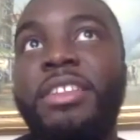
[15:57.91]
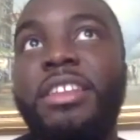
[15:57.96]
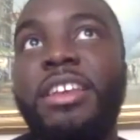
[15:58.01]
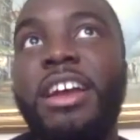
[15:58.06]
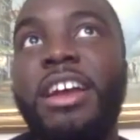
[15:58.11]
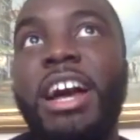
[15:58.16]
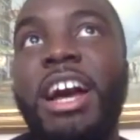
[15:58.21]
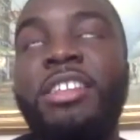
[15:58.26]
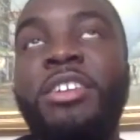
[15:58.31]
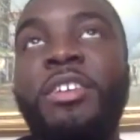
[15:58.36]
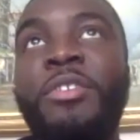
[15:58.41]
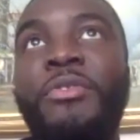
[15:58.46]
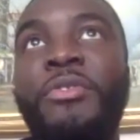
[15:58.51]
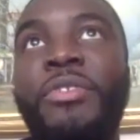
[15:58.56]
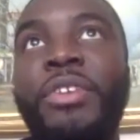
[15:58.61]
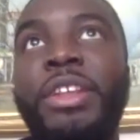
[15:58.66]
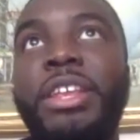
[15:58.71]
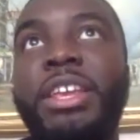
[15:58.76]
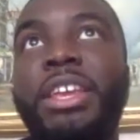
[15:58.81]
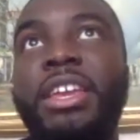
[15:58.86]
I don't
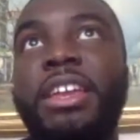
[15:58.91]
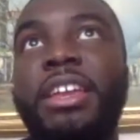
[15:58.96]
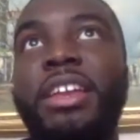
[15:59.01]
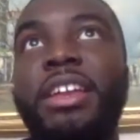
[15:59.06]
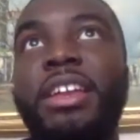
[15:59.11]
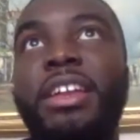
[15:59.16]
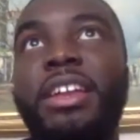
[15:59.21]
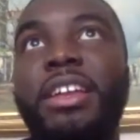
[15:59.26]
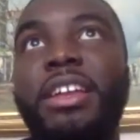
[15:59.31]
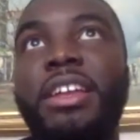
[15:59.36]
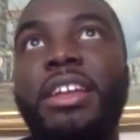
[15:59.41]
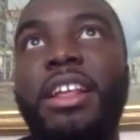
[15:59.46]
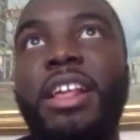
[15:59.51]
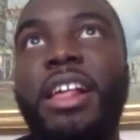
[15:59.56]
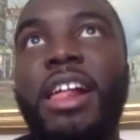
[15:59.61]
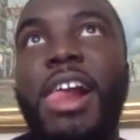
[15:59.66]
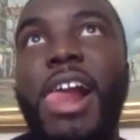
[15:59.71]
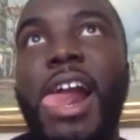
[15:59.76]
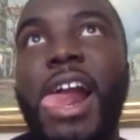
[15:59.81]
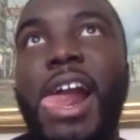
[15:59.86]
really
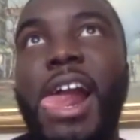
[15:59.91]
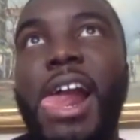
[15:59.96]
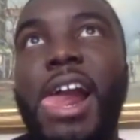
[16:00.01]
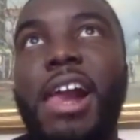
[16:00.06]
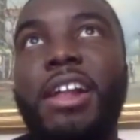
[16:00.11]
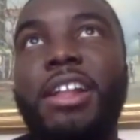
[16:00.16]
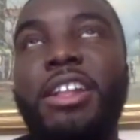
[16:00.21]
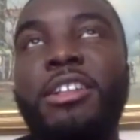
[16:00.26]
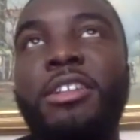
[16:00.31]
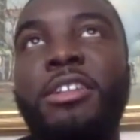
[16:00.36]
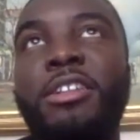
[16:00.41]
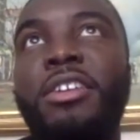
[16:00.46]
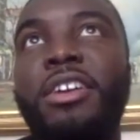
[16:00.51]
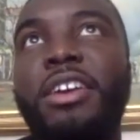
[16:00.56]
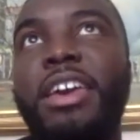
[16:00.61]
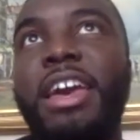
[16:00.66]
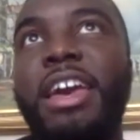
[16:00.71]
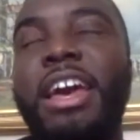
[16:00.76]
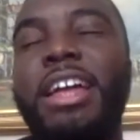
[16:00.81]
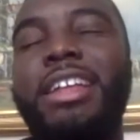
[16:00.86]
look
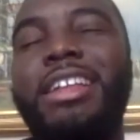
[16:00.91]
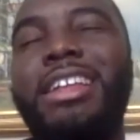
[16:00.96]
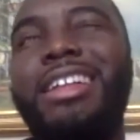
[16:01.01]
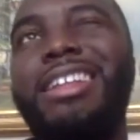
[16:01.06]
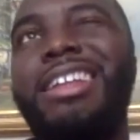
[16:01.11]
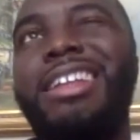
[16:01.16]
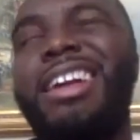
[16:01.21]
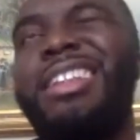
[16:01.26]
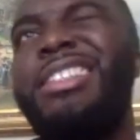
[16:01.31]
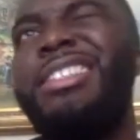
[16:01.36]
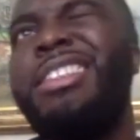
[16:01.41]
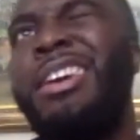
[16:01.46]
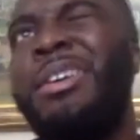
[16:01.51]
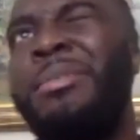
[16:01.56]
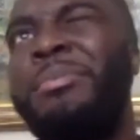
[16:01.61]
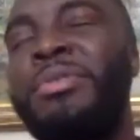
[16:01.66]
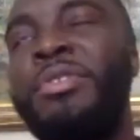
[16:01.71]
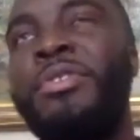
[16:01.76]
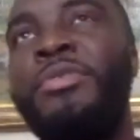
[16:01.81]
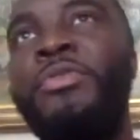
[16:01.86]
at a number
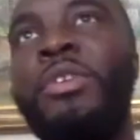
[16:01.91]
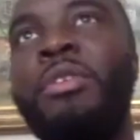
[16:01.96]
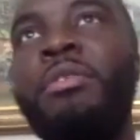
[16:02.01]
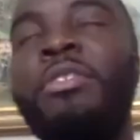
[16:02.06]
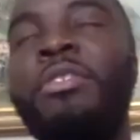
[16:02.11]
of followers.